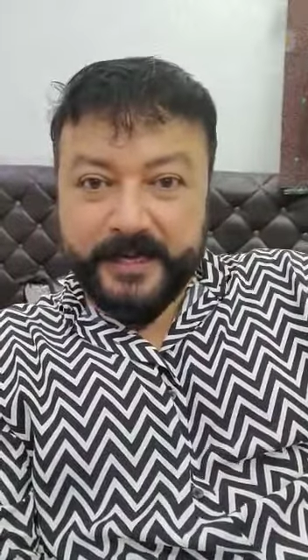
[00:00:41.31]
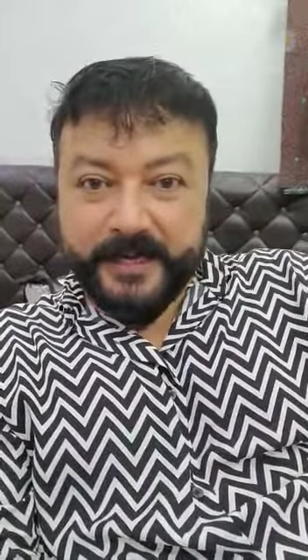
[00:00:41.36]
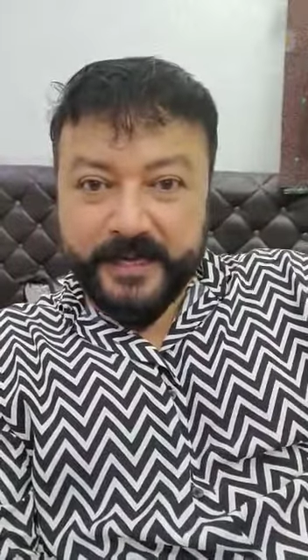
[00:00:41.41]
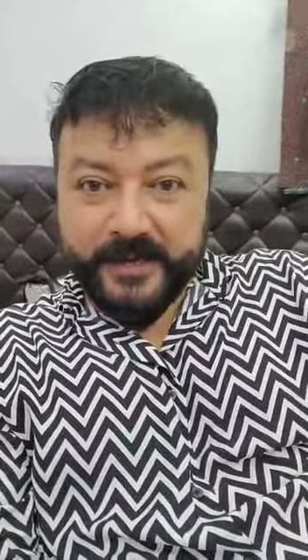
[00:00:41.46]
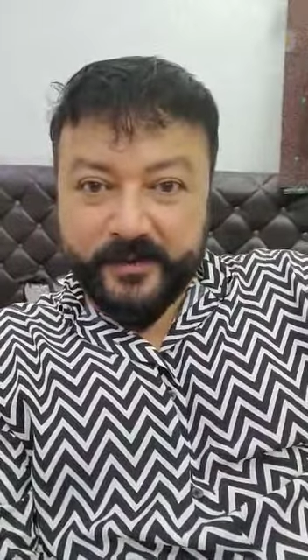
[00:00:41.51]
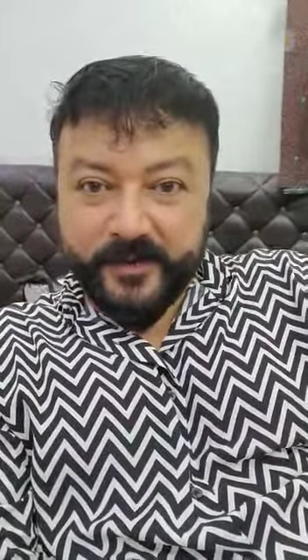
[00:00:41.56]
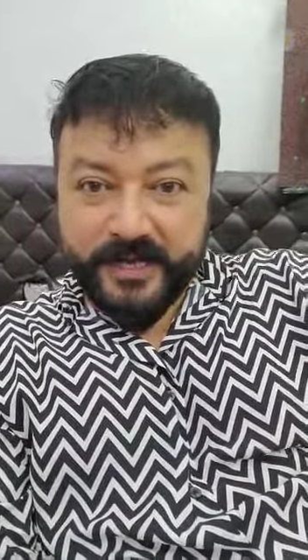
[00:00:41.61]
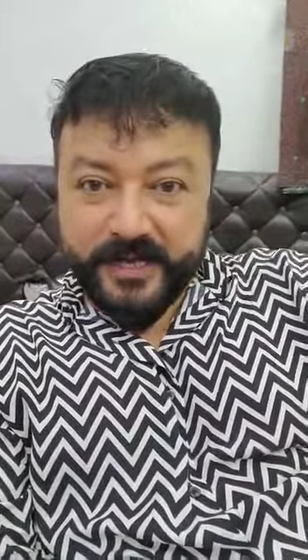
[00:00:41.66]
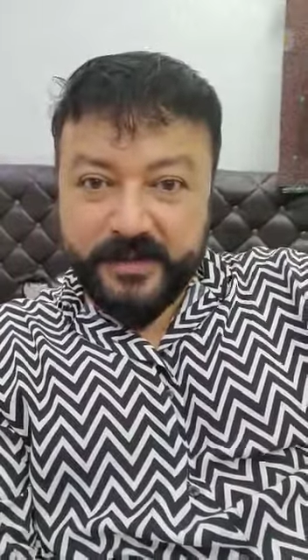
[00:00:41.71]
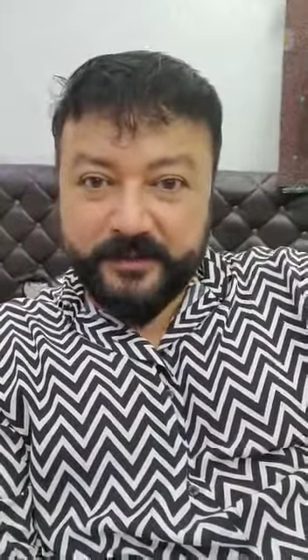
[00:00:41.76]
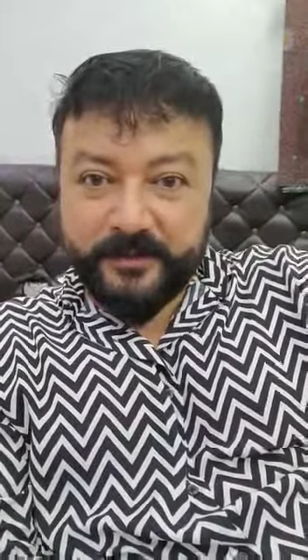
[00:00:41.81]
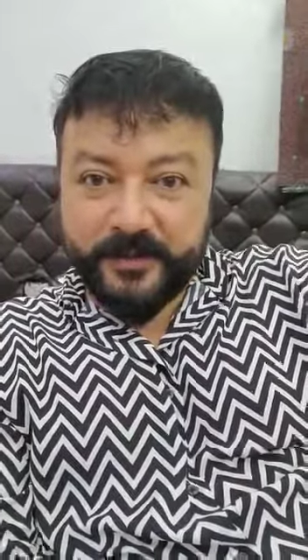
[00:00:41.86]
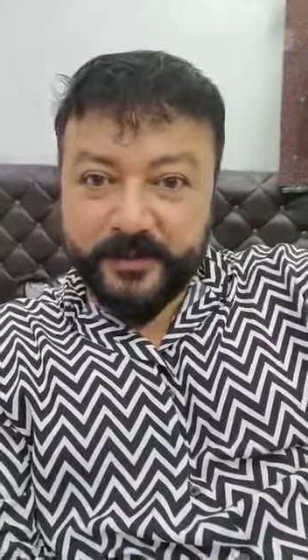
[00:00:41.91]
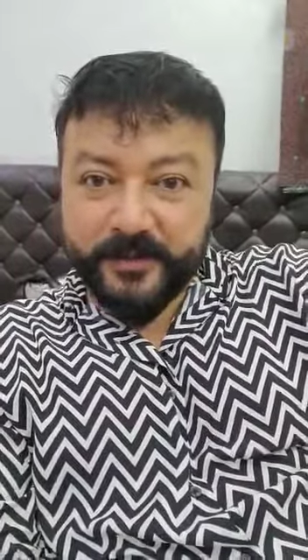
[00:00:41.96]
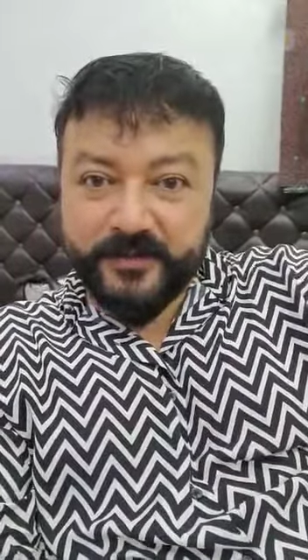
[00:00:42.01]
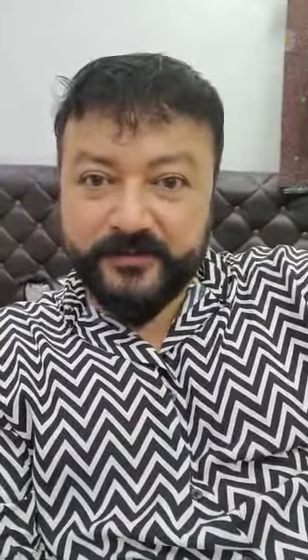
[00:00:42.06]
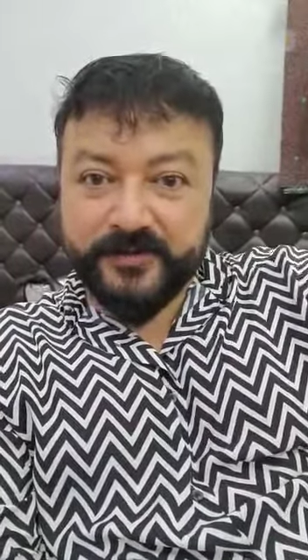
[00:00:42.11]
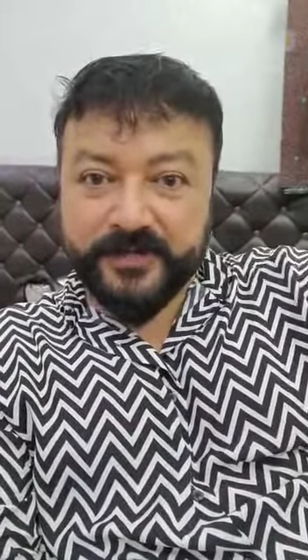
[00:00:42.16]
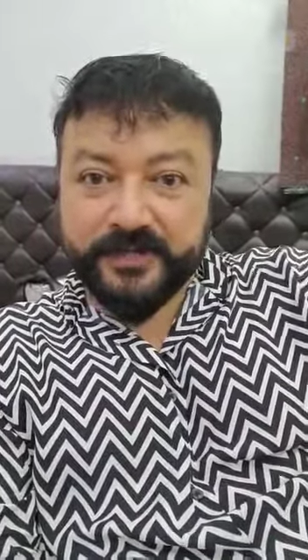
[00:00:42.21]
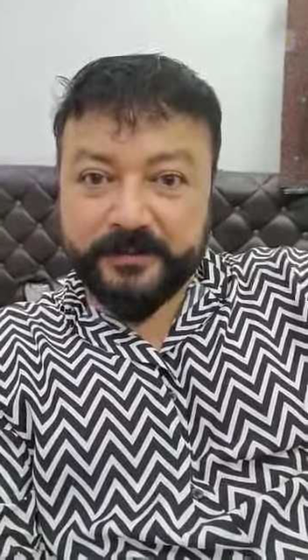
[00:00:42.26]
now I am
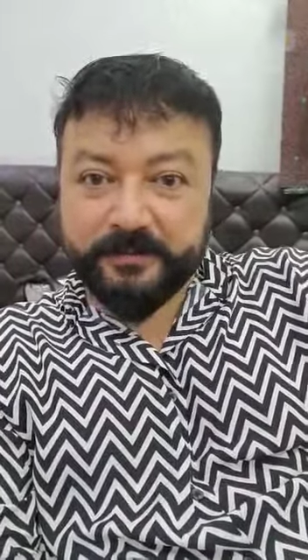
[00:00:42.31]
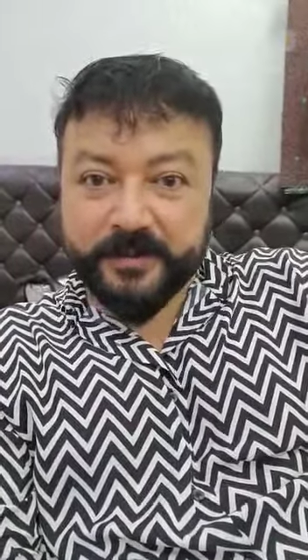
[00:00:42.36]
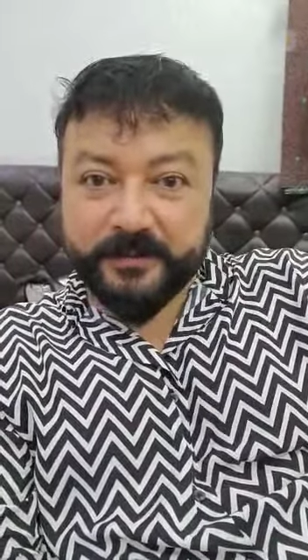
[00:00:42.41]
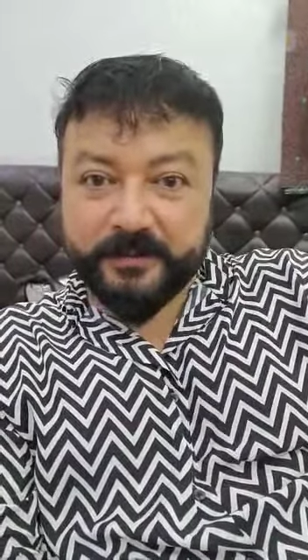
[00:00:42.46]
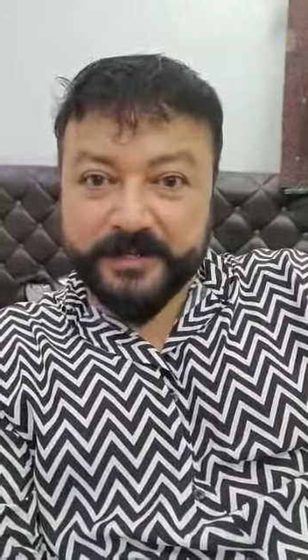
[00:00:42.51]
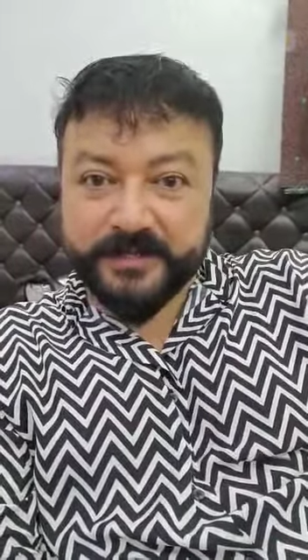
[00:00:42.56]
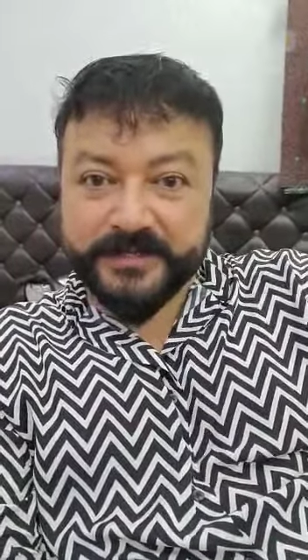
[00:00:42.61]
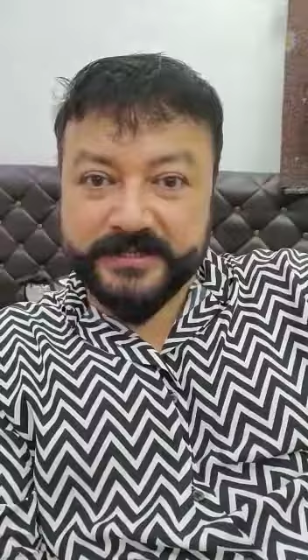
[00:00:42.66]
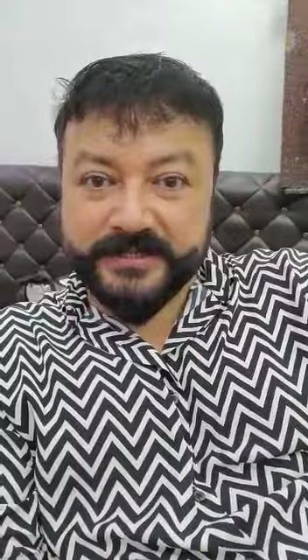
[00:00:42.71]
doing with Prabhas